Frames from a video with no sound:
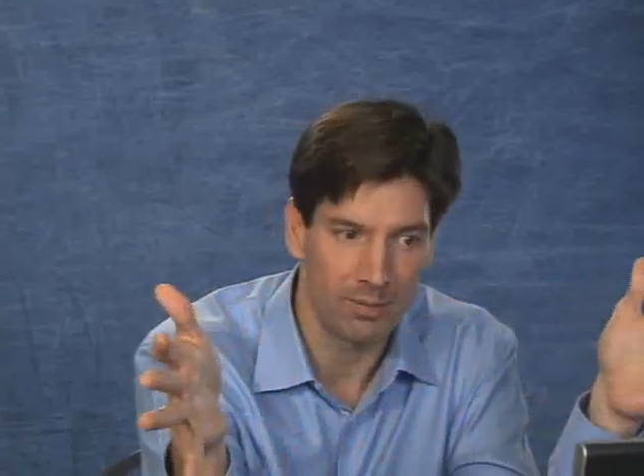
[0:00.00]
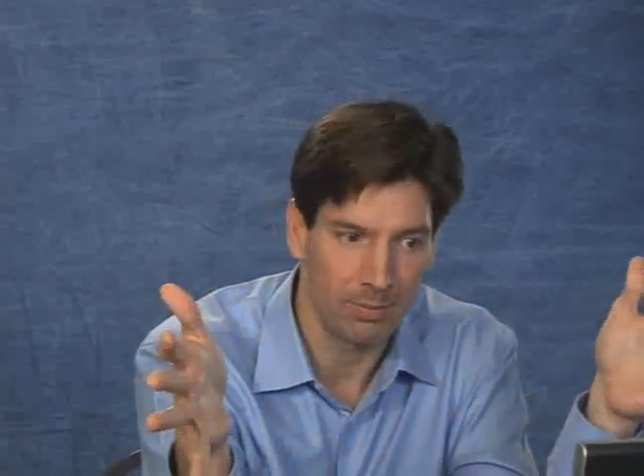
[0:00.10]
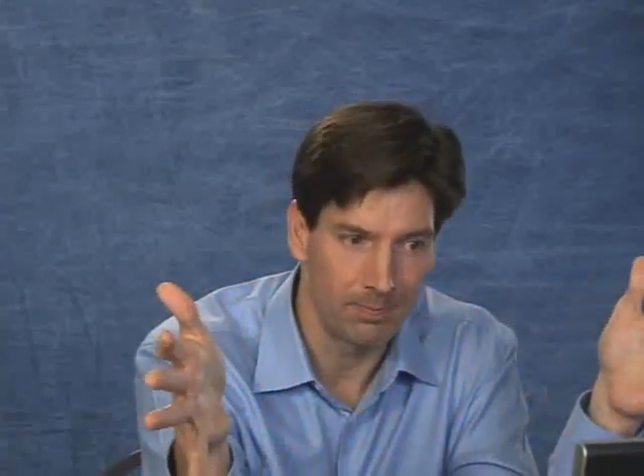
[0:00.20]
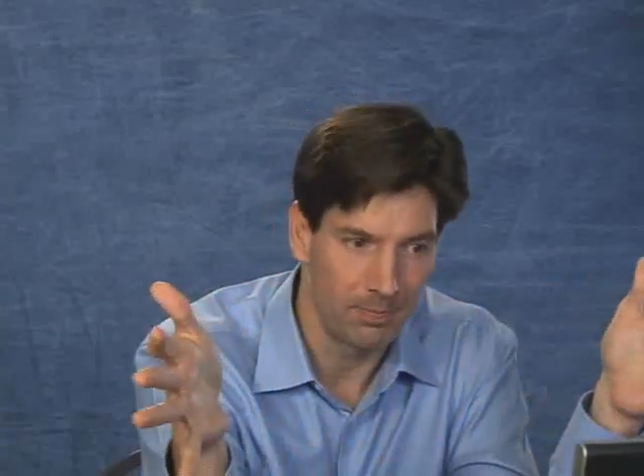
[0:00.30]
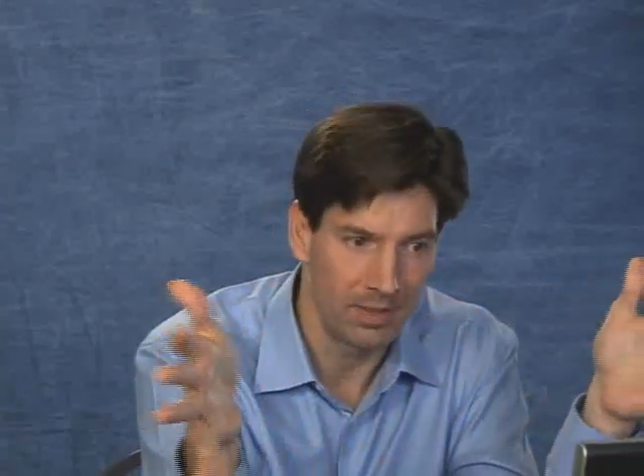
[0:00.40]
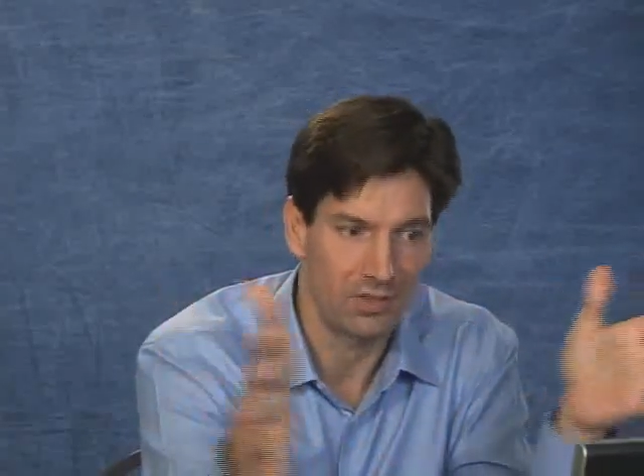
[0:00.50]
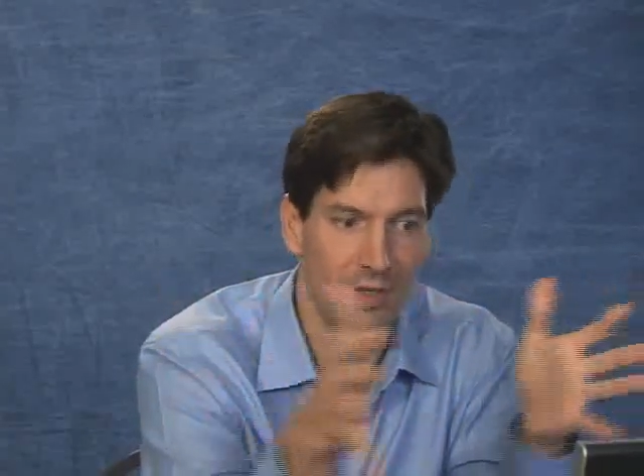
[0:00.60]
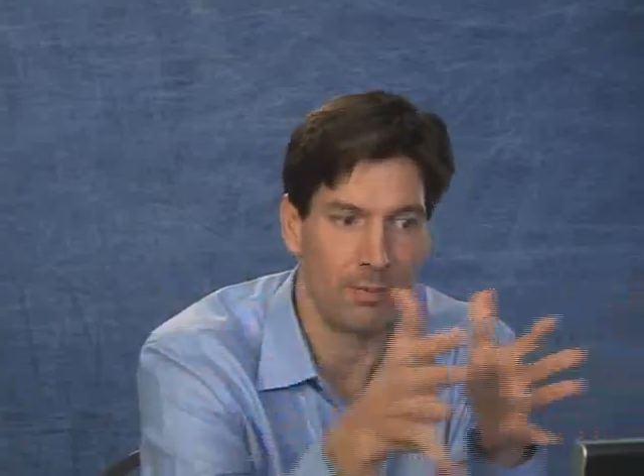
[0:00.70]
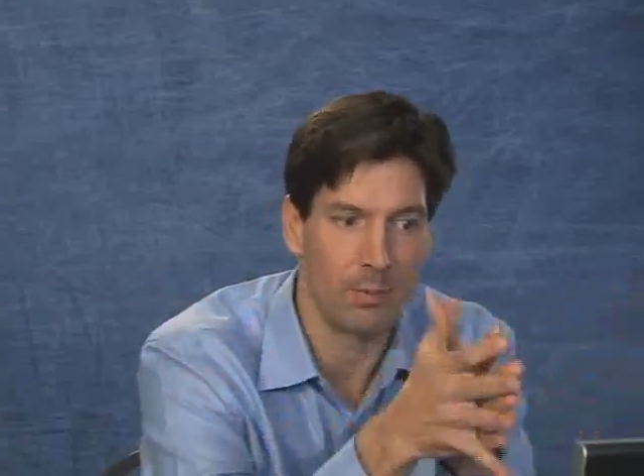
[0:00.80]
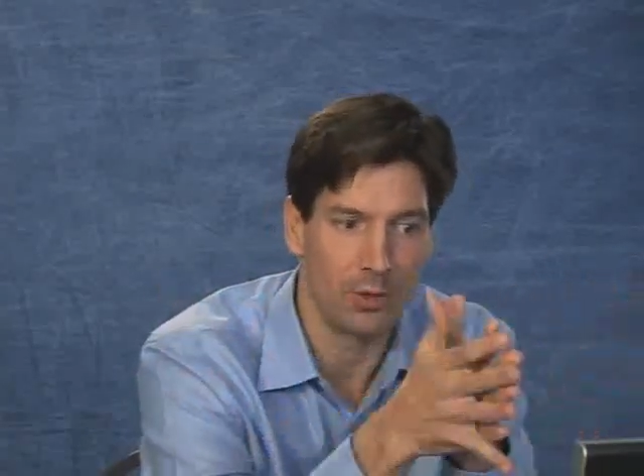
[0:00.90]
that is
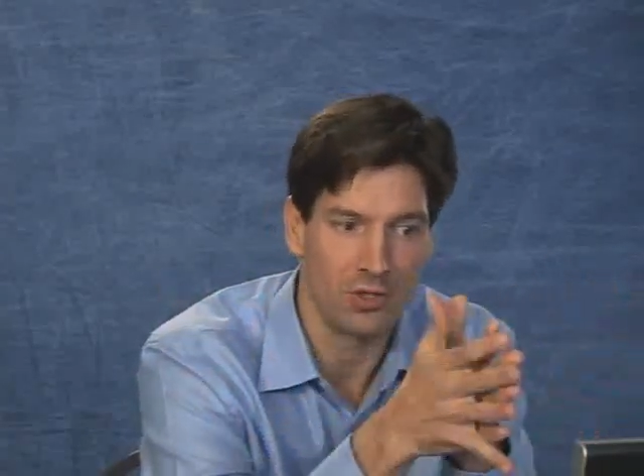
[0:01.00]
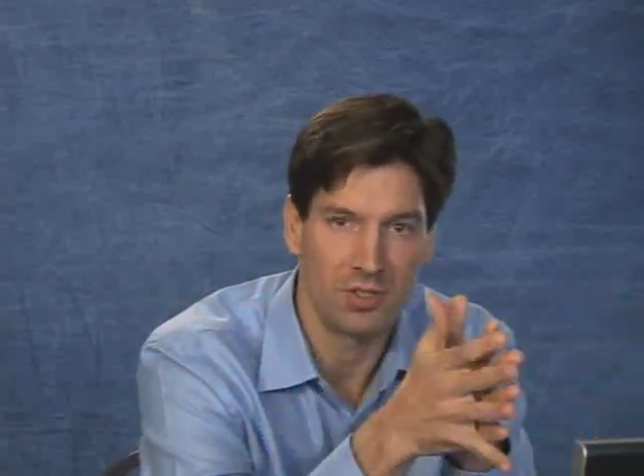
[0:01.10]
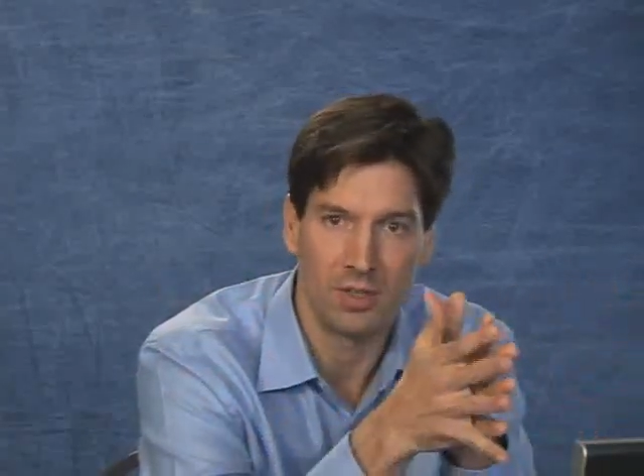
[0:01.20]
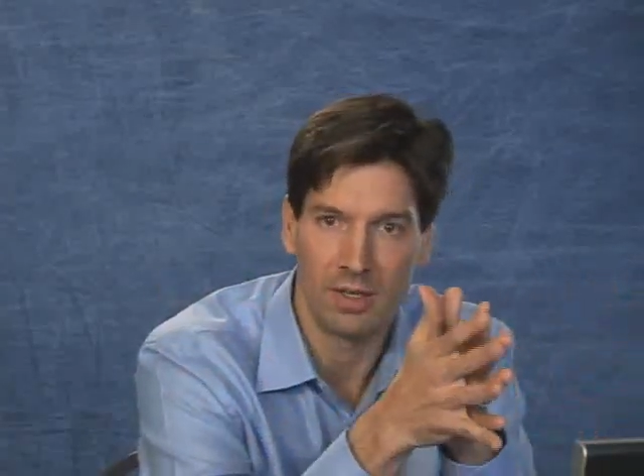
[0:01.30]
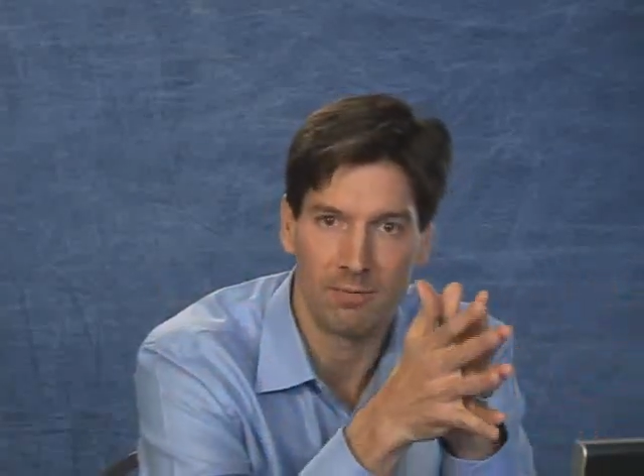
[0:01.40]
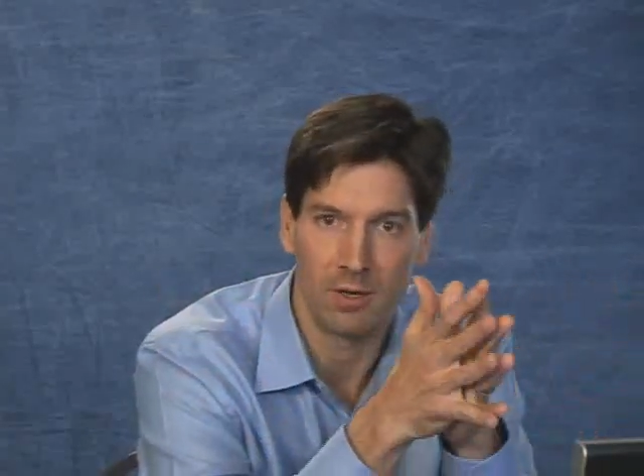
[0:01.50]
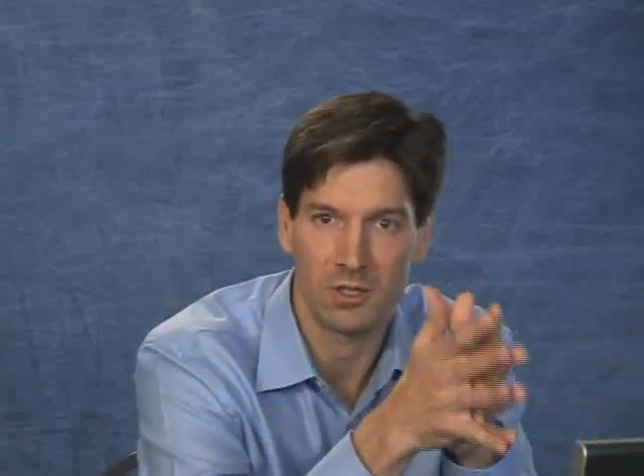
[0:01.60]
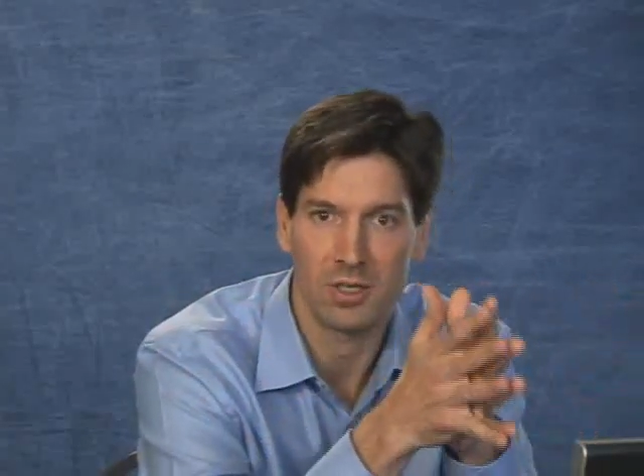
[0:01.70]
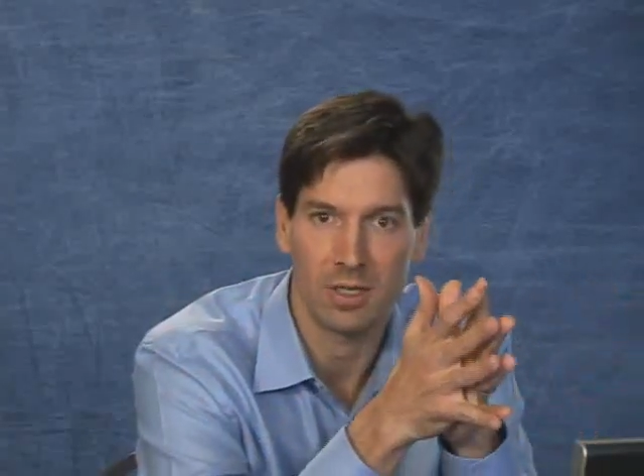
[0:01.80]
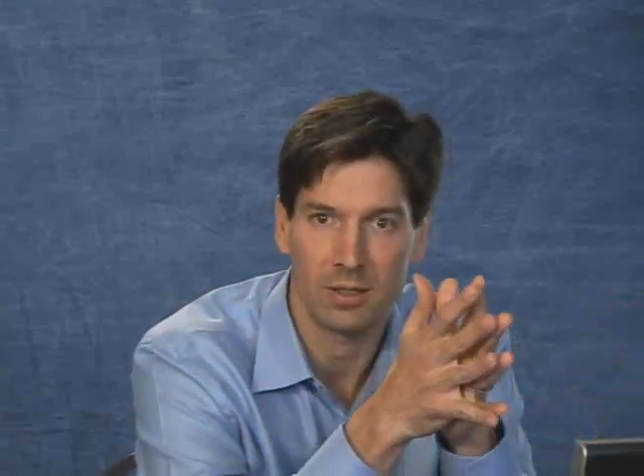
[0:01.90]
going to merge the
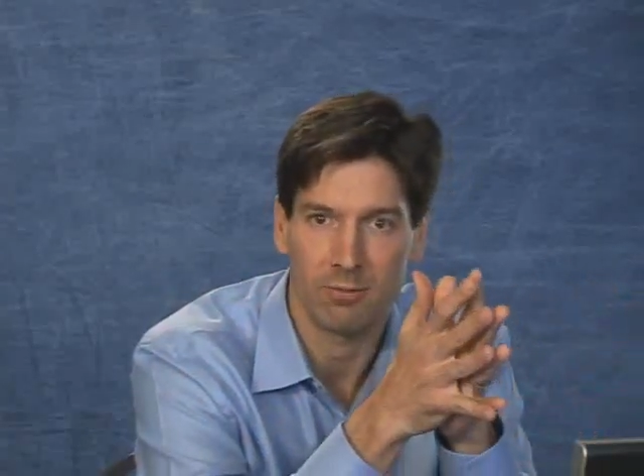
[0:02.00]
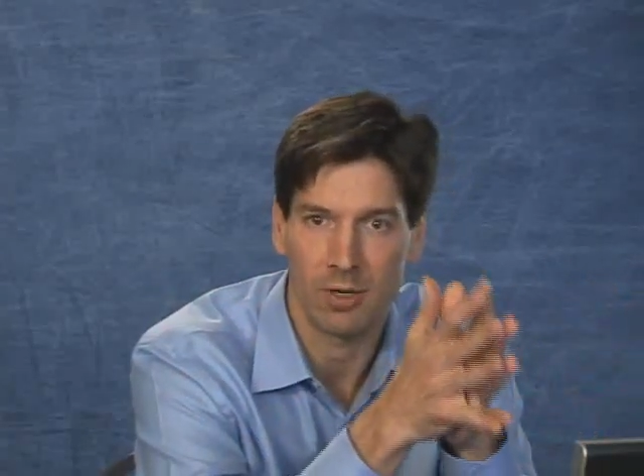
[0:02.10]
functionality